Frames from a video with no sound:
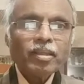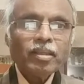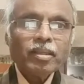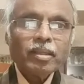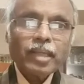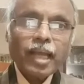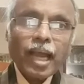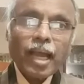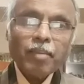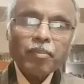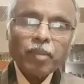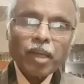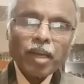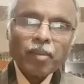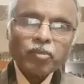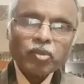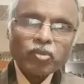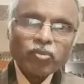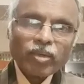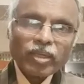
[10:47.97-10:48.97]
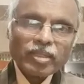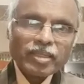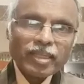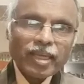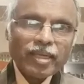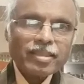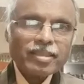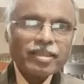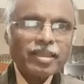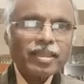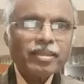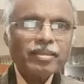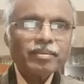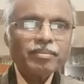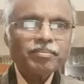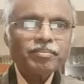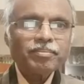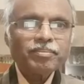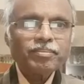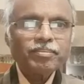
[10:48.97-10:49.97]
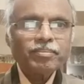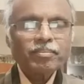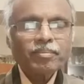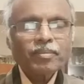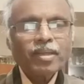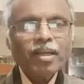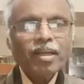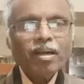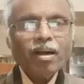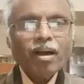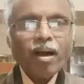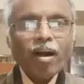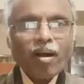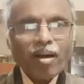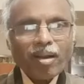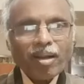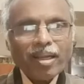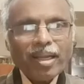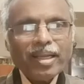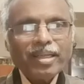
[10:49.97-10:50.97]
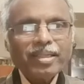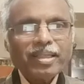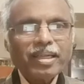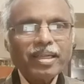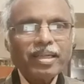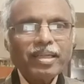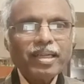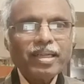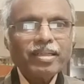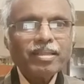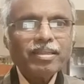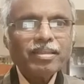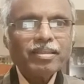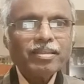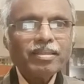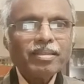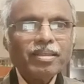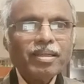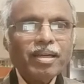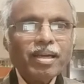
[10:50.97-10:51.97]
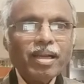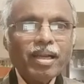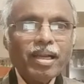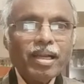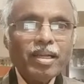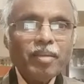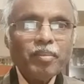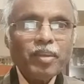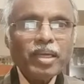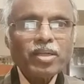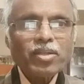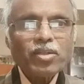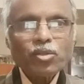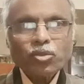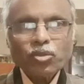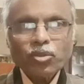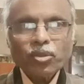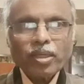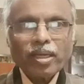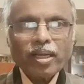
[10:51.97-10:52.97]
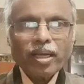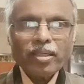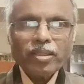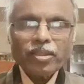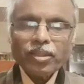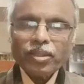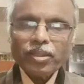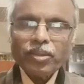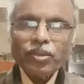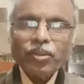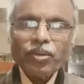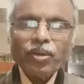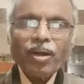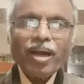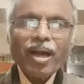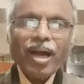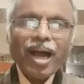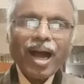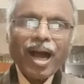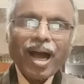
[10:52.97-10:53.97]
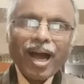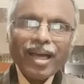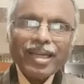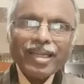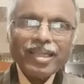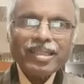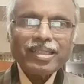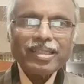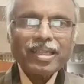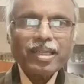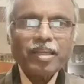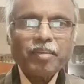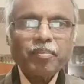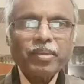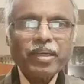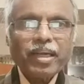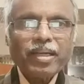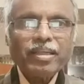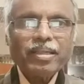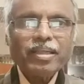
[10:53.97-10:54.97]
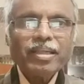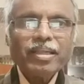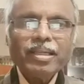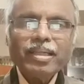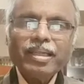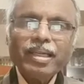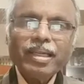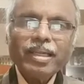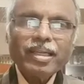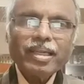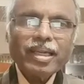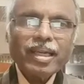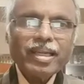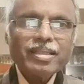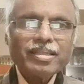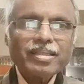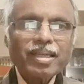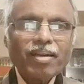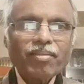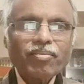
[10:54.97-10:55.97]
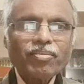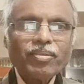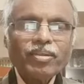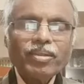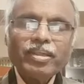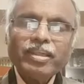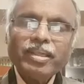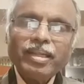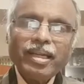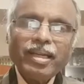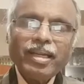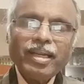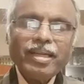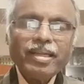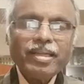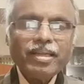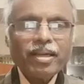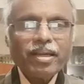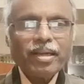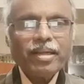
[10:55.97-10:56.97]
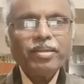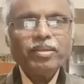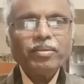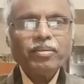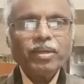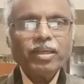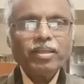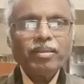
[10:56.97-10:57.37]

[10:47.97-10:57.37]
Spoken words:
Time norms for sanction, online credit, limits should continue uninterrupted in case of delay in renewal,